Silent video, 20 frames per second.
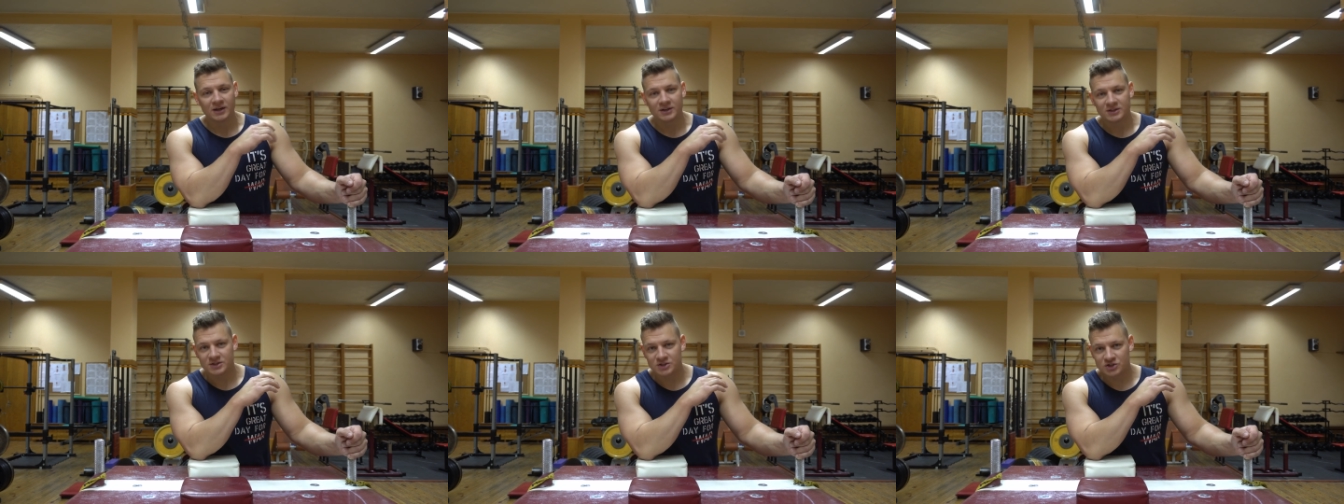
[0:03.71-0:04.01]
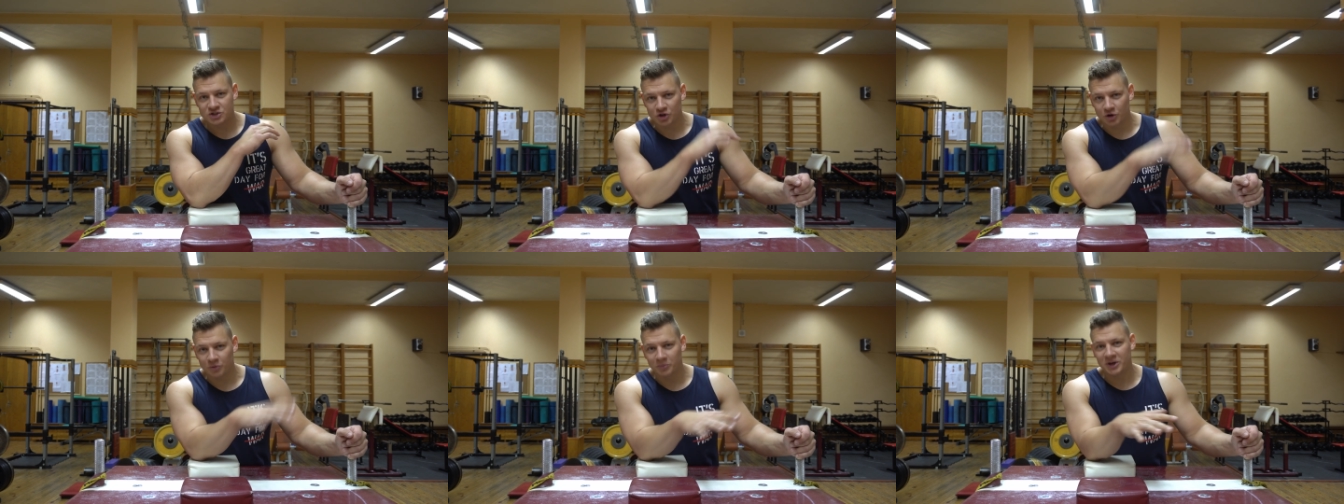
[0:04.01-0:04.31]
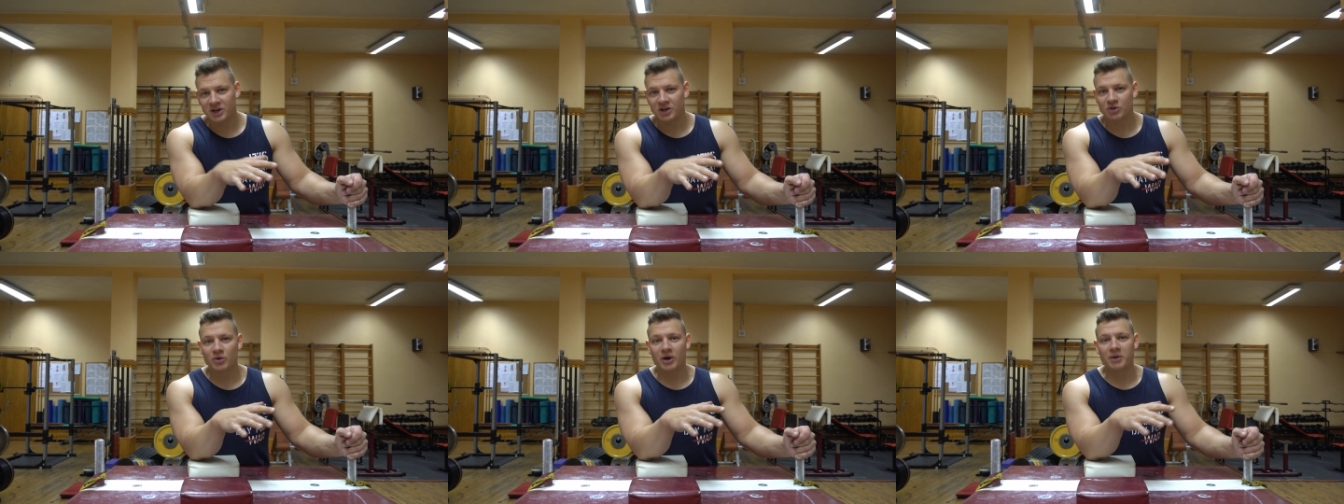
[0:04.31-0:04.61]
So
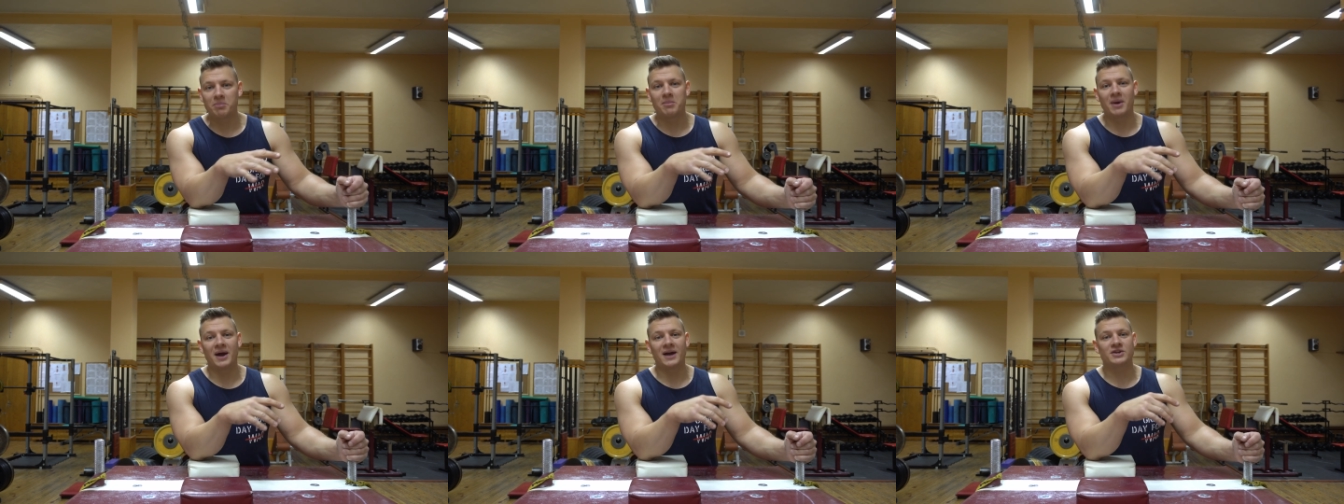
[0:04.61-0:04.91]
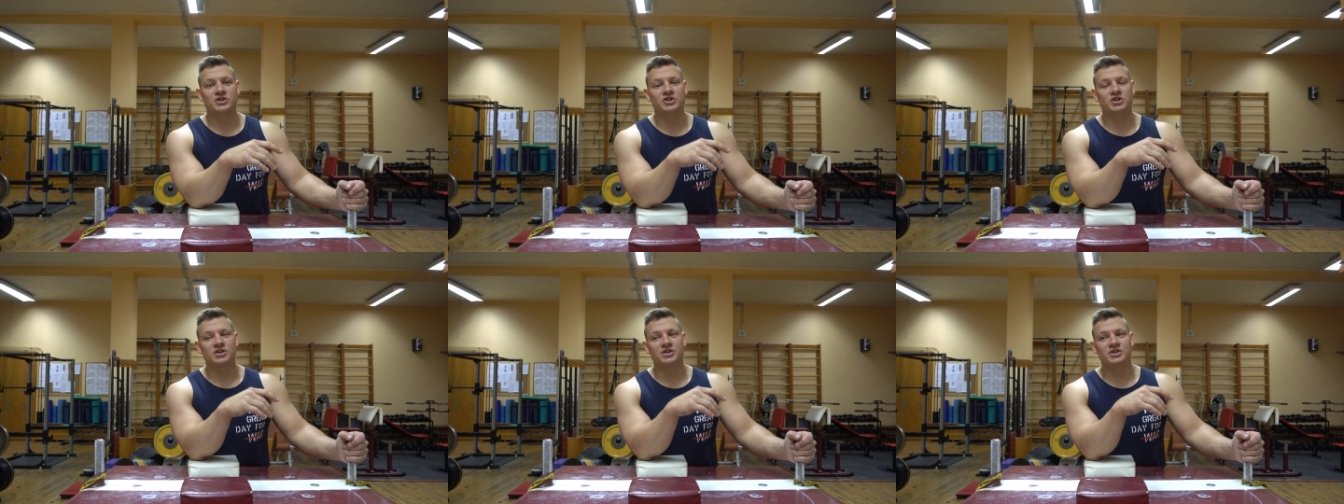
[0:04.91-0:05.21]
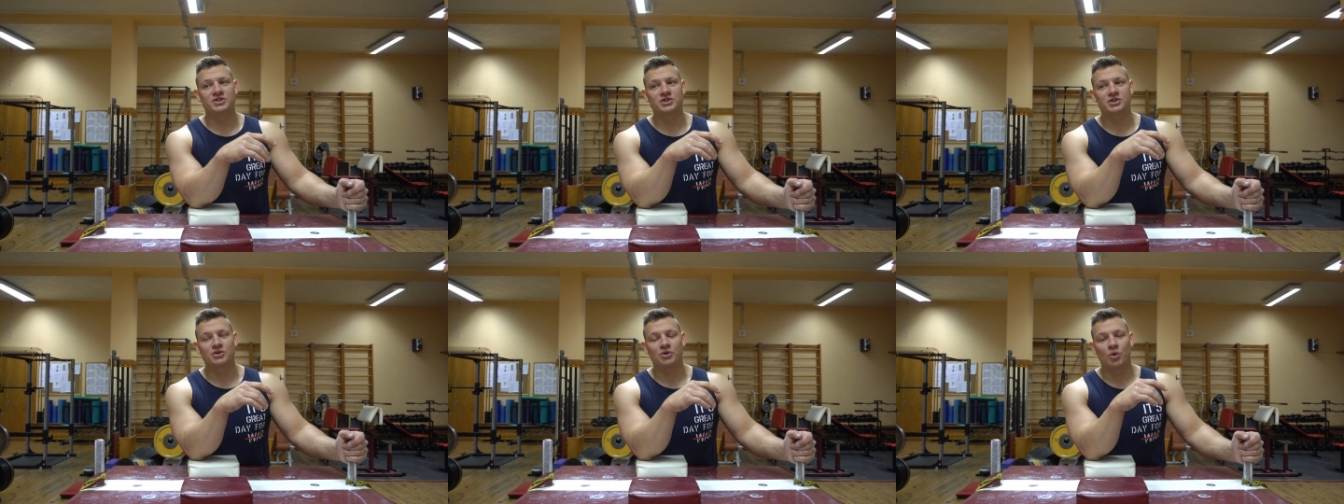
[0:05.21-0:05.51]
many great
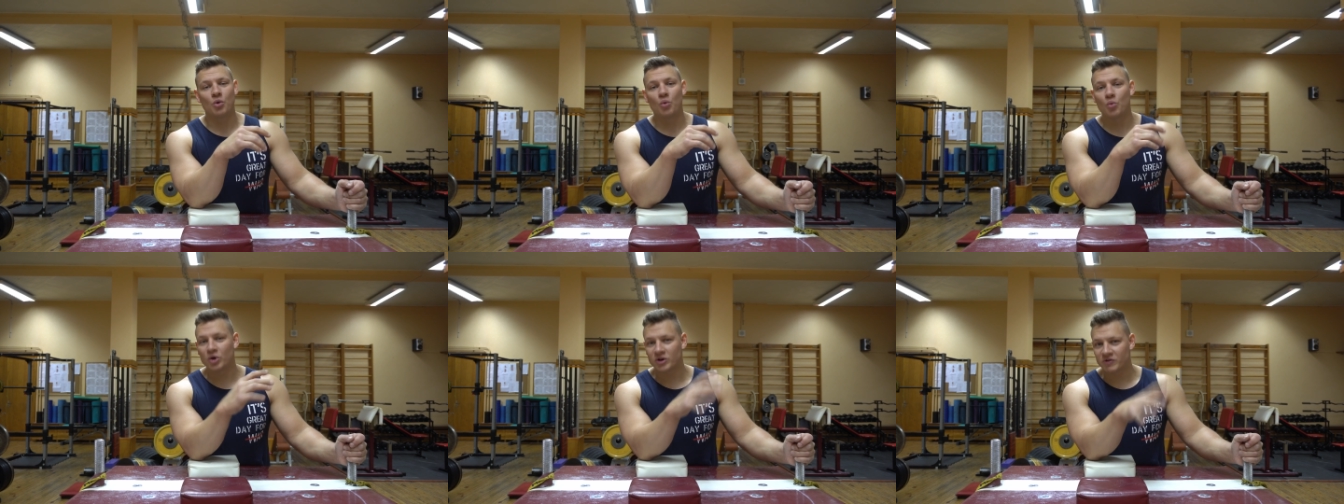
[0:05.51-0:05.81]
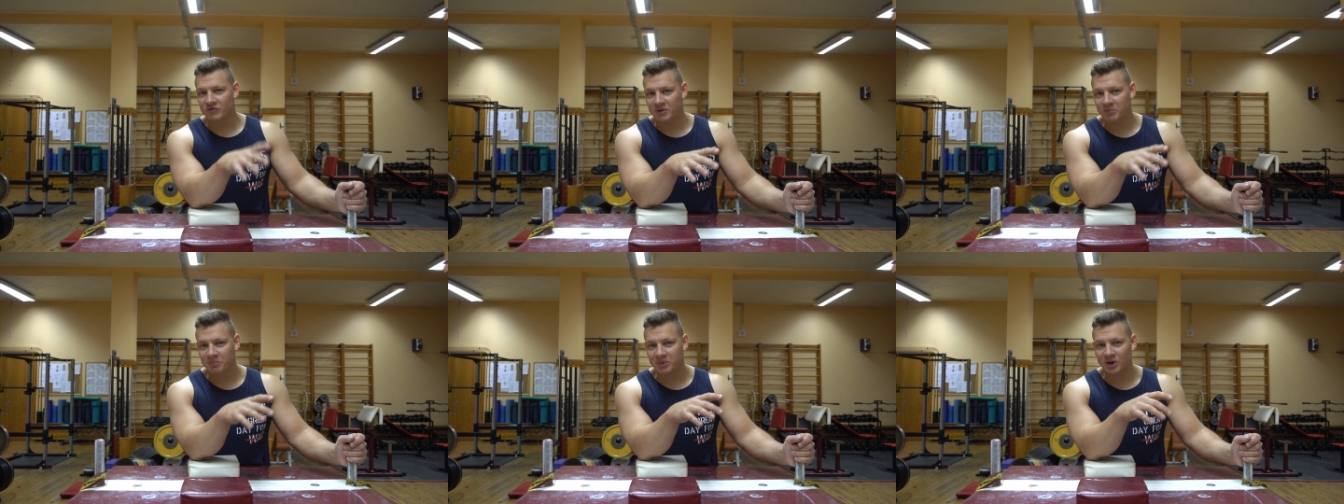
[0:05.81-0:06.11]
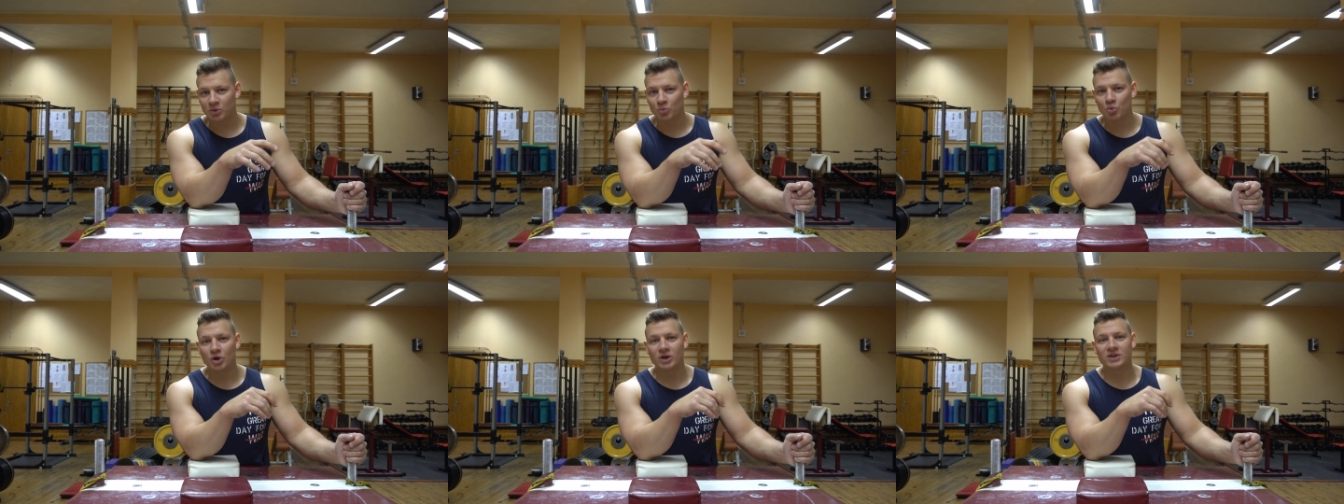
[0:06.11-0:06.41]
matches. One of the
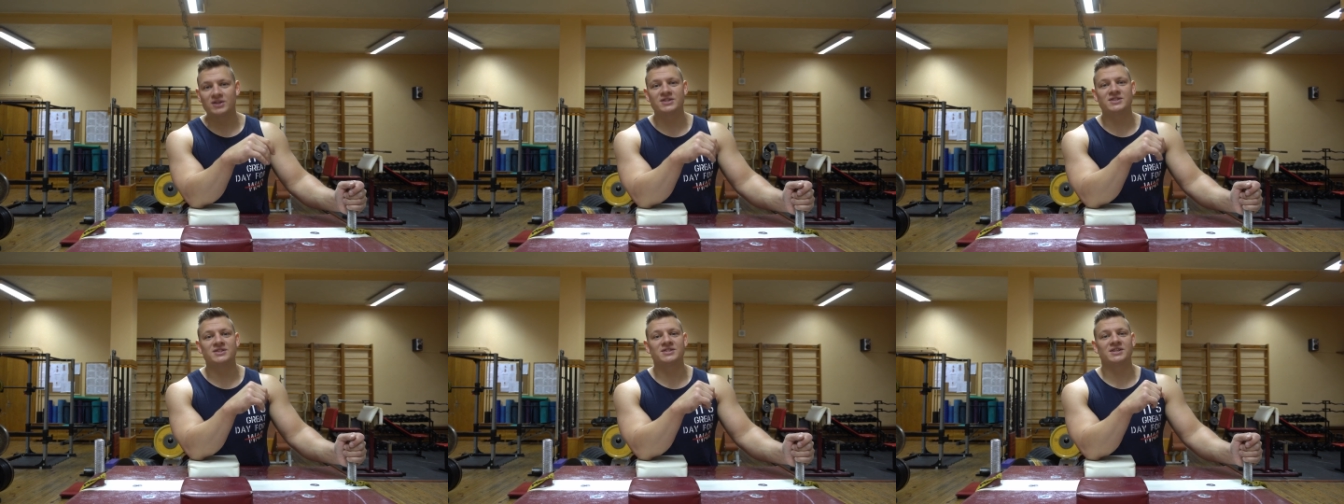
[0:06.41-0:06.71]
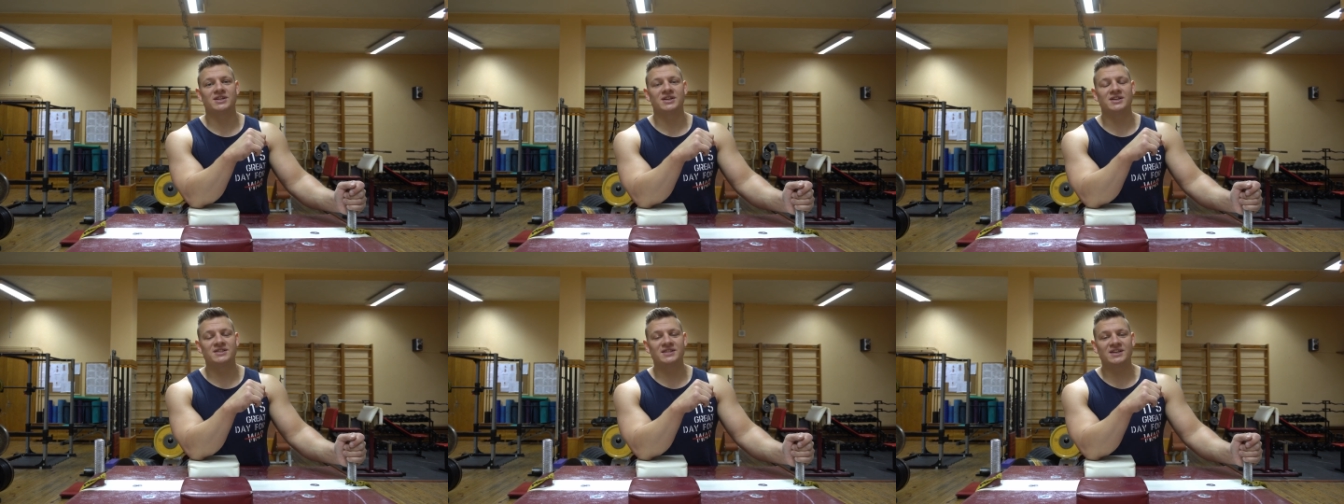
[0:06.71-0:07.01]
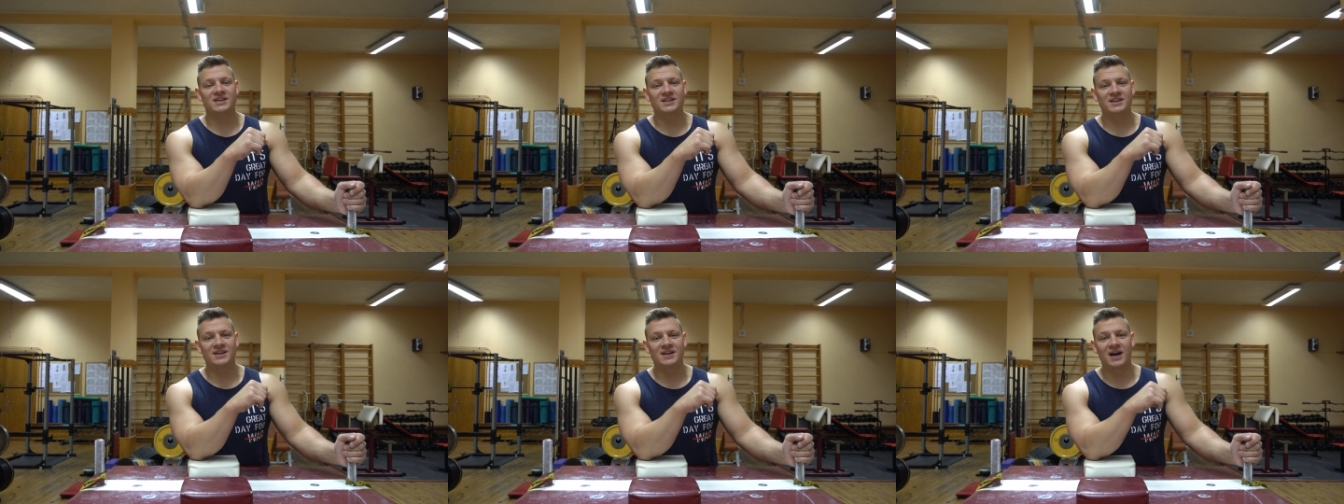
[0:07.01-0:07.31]
big ones is
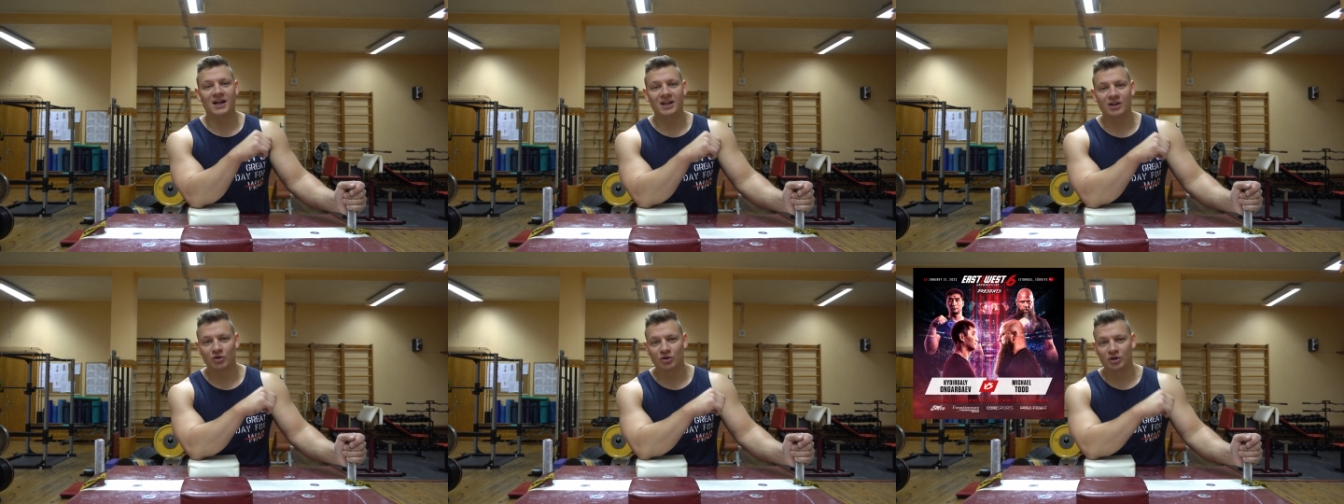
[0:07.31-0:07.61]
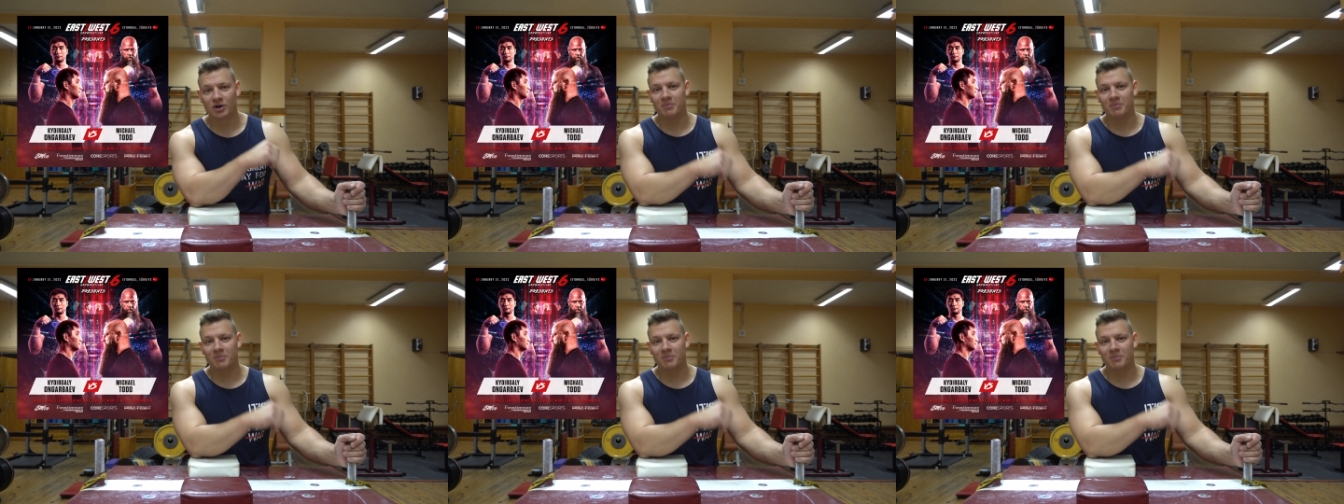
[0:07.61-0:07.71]
Kydirgaly